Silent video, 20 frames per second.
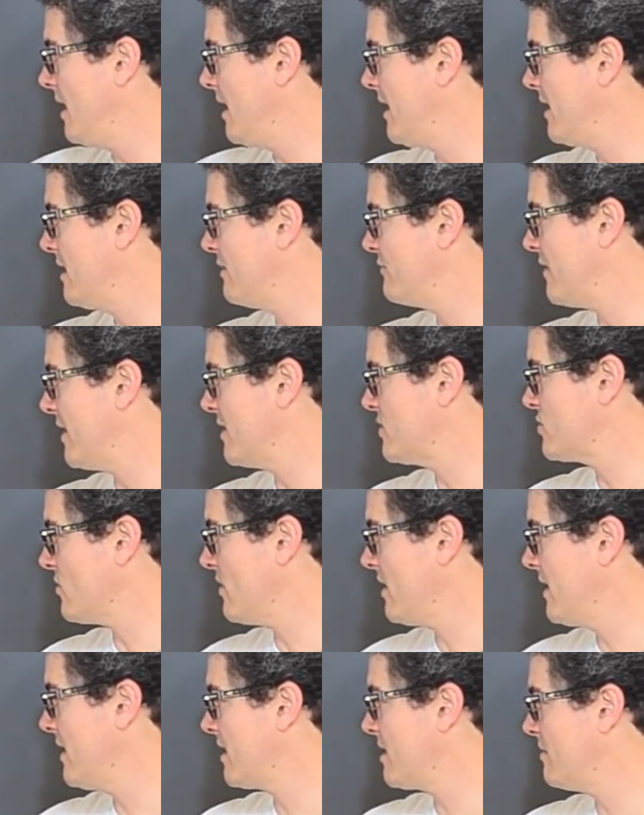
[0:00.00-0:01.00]
And if I
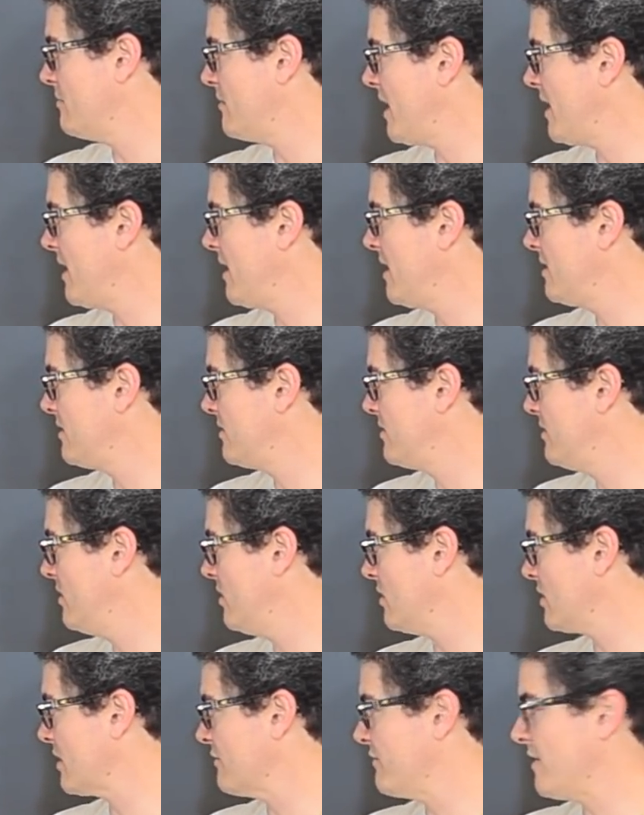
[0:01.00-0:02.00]
try and combine, you
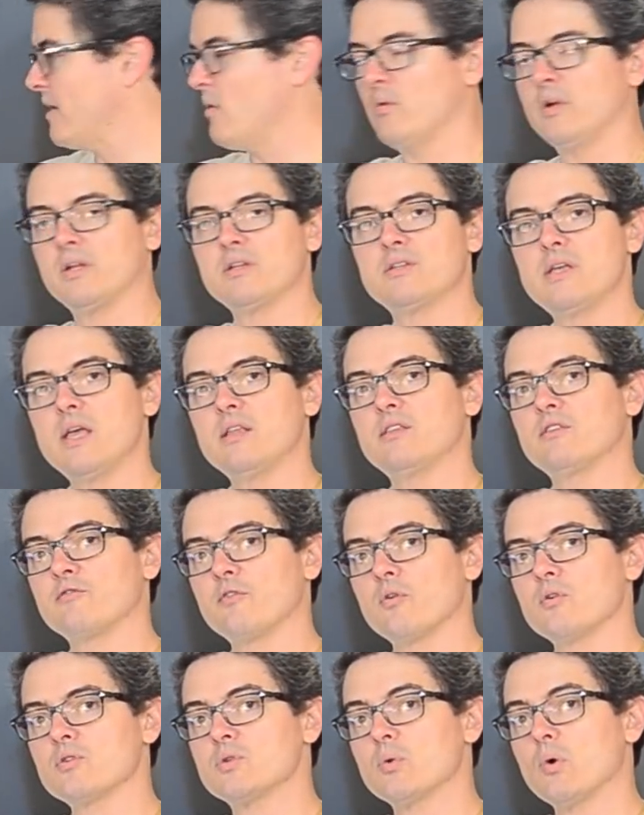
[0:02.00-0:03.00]
know, like if I want to take the
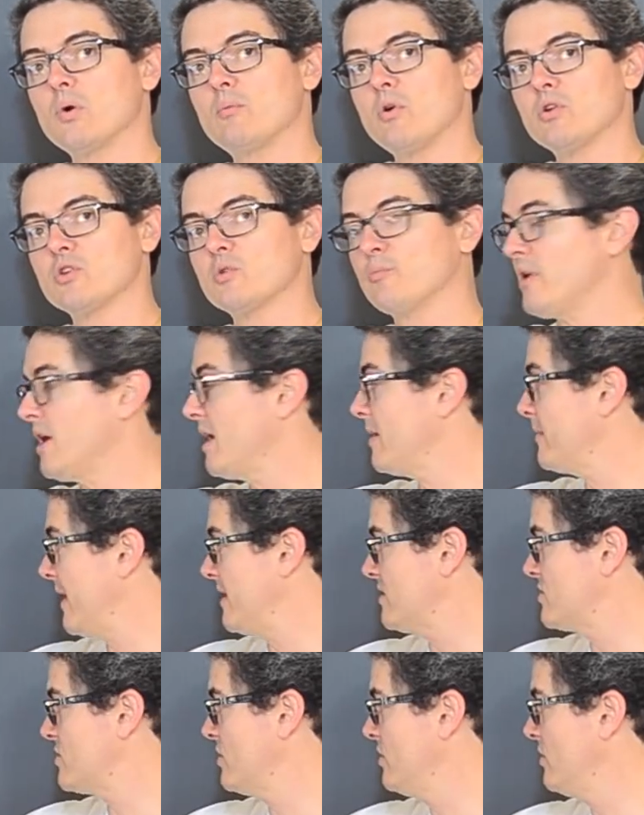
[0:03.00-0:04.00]
first row and multiply it by
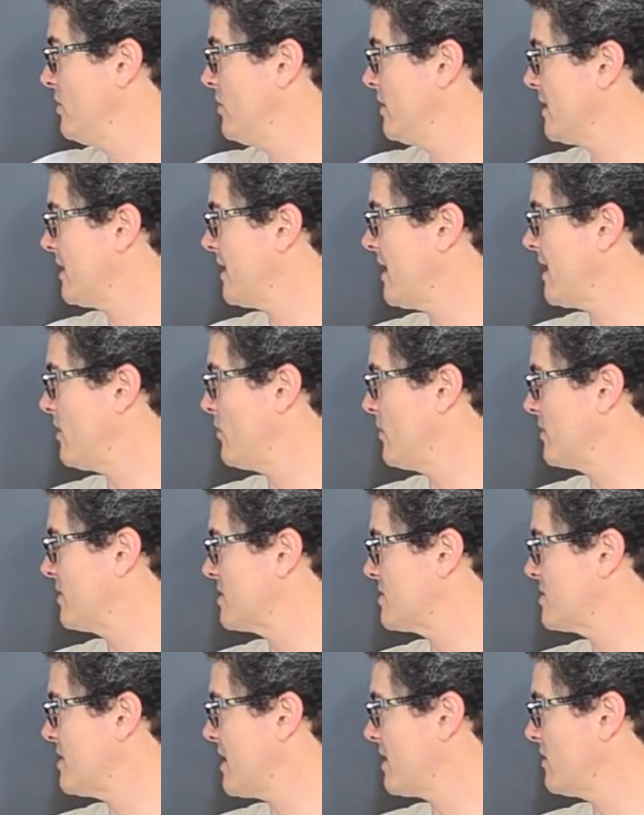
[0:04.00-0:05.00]
2 and then add it with the
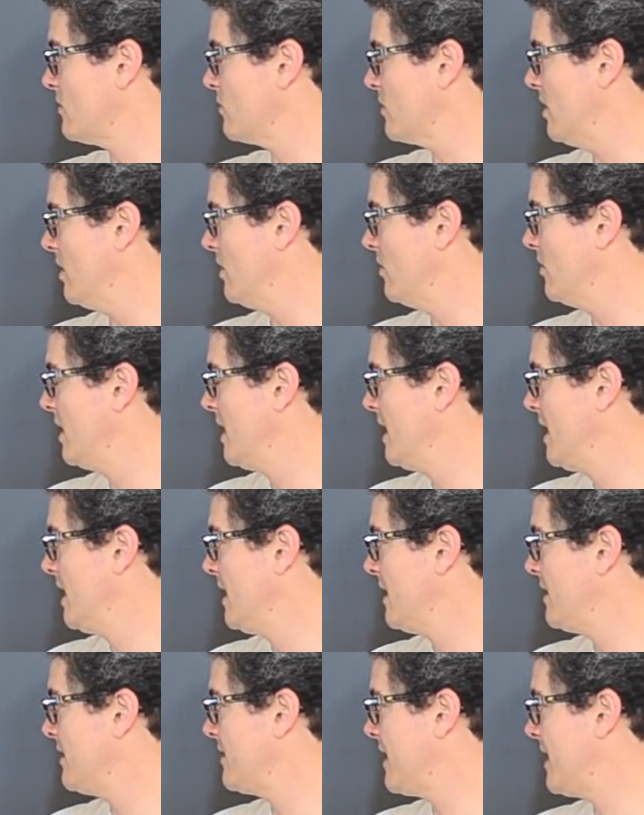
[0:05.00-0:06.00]
second row,
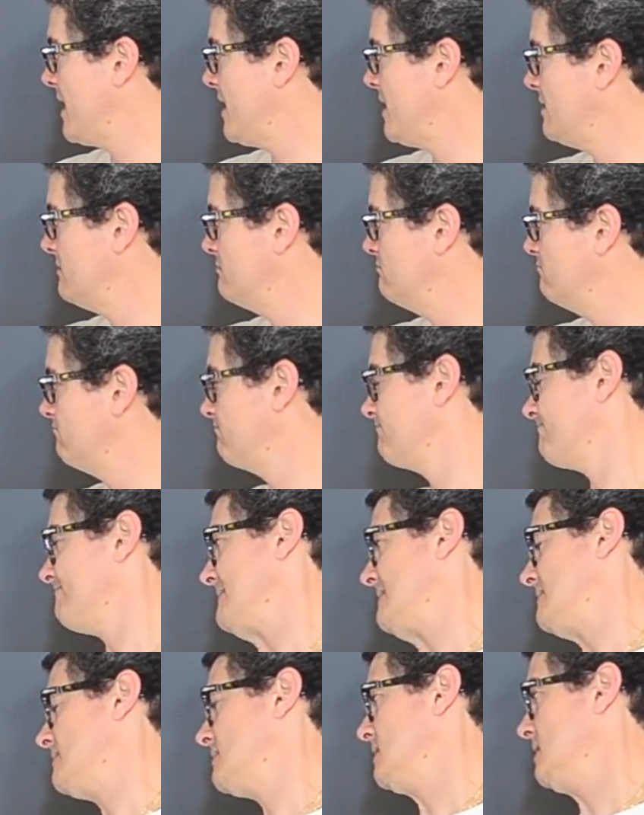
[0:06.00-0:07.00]
then,
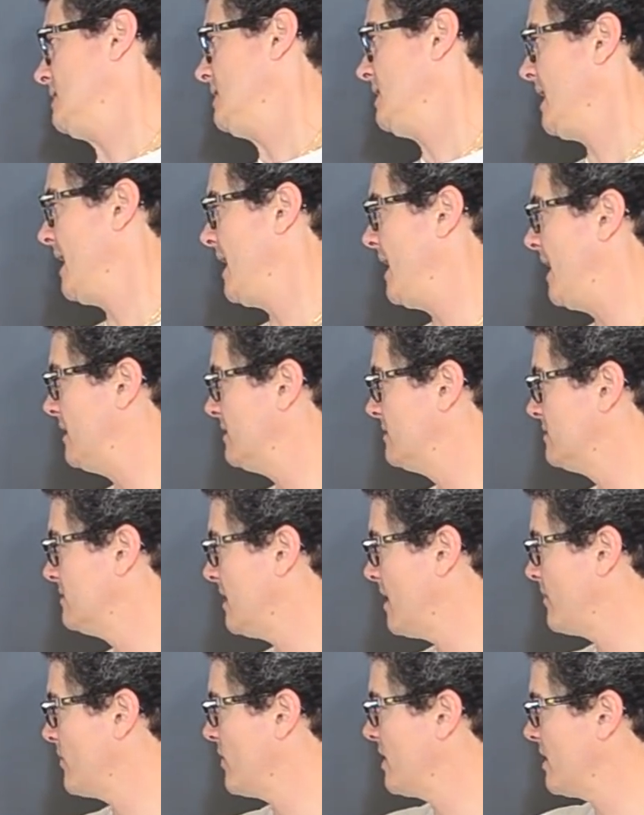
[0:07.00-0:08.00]
yeah,
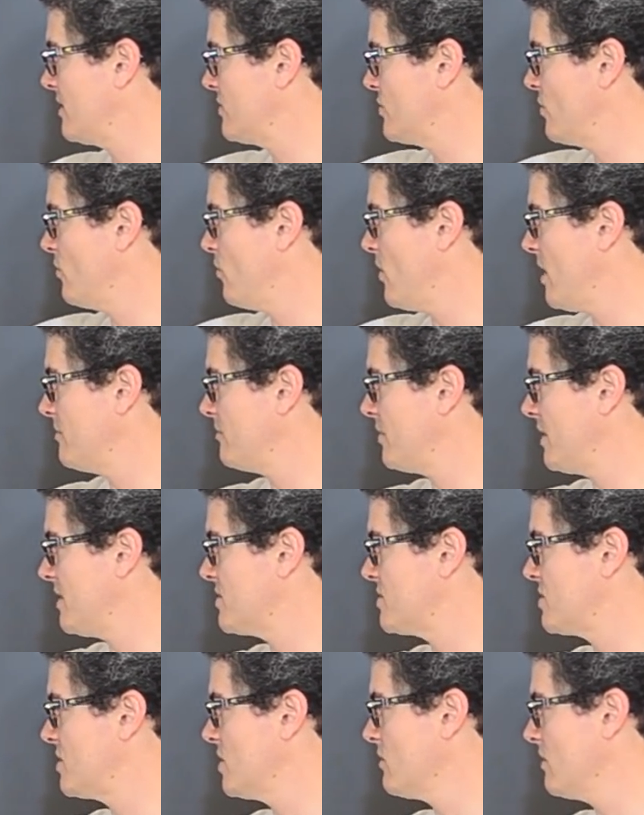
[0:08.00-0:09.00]
I'm going to do 1
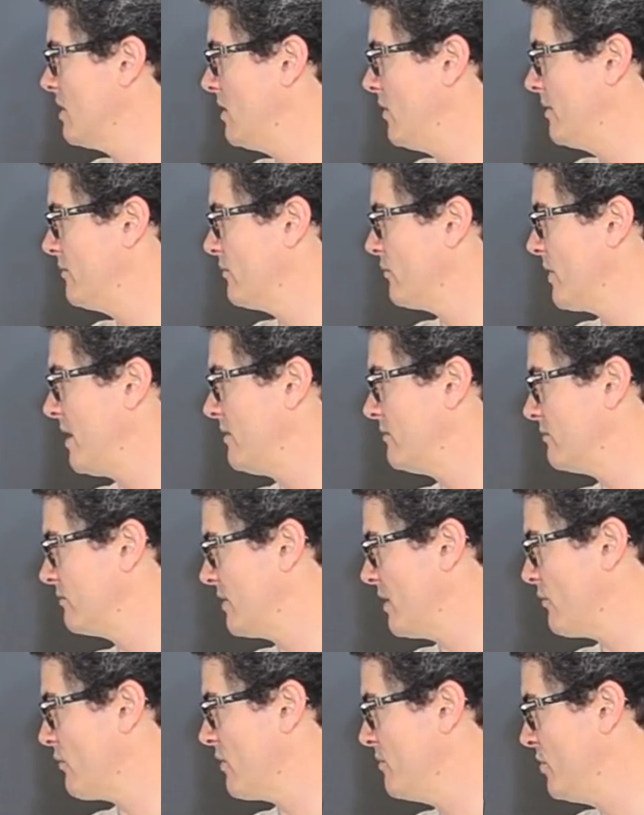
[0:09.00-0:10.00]
plus 0 and
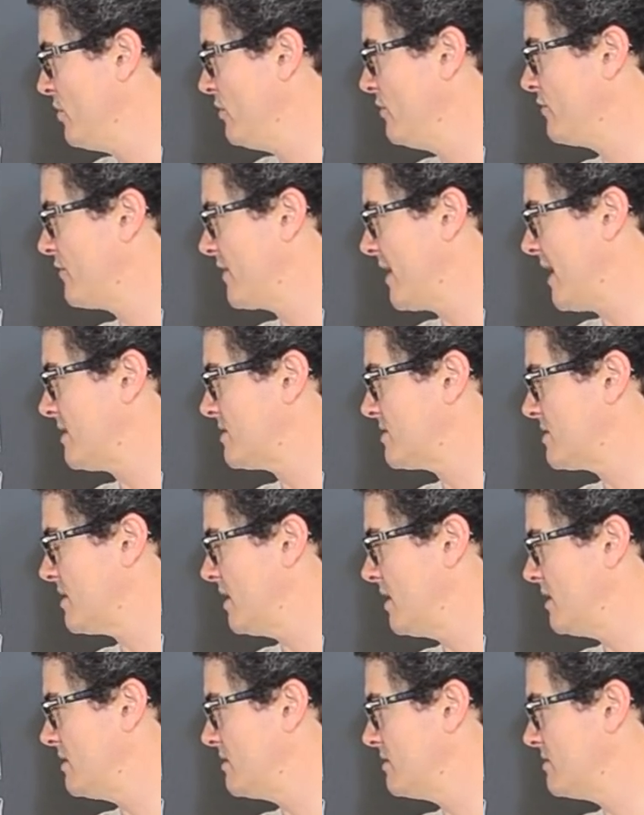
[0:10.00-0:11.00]
remove that
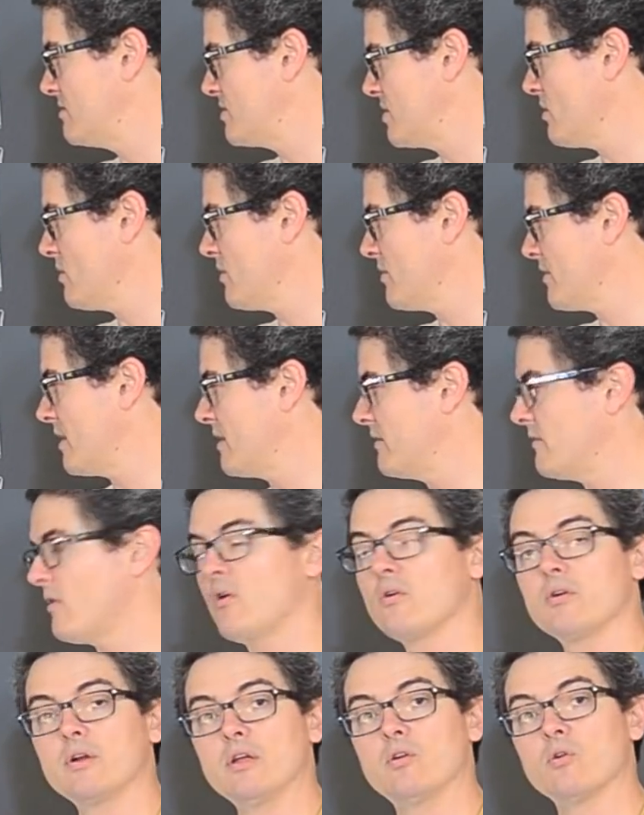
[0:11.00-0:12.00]
0 that I've
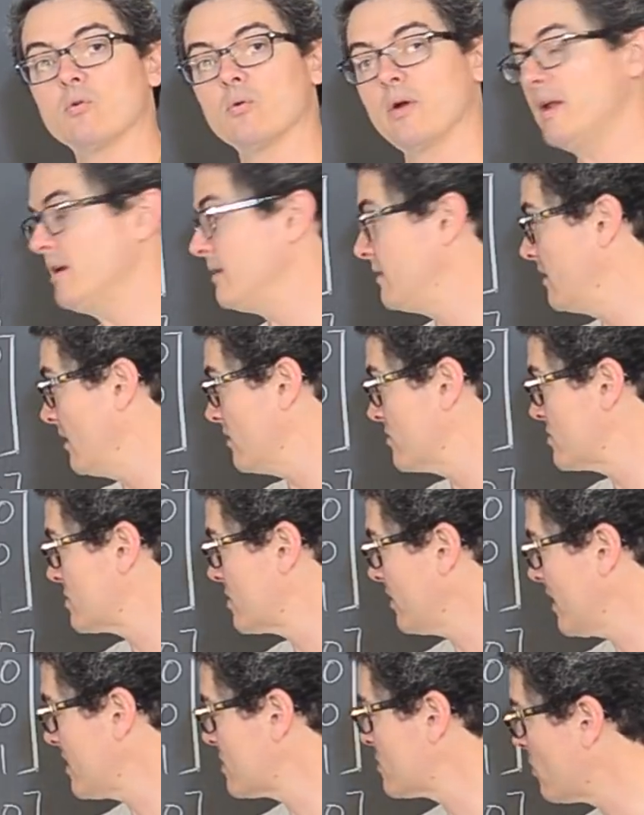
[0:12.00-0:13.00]
already created there. So
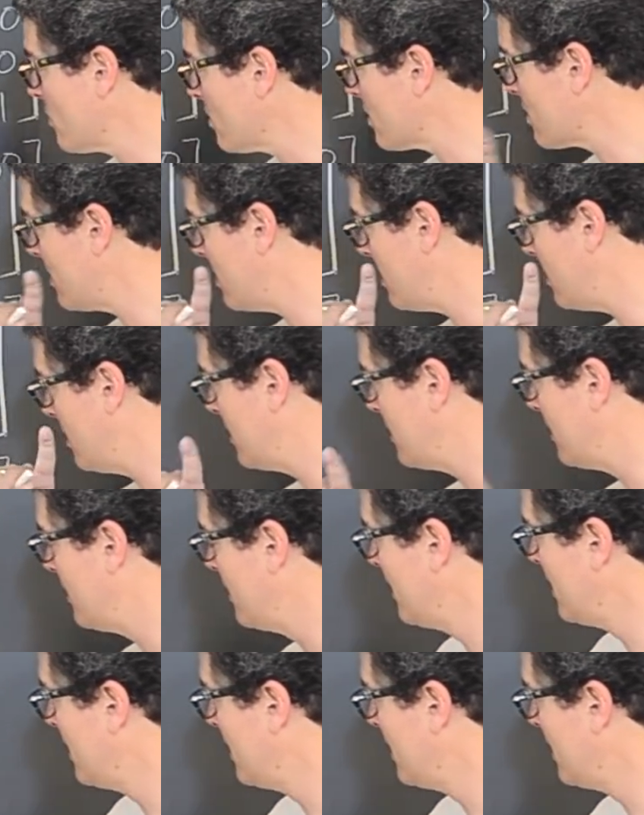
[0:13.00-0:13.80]
let's work on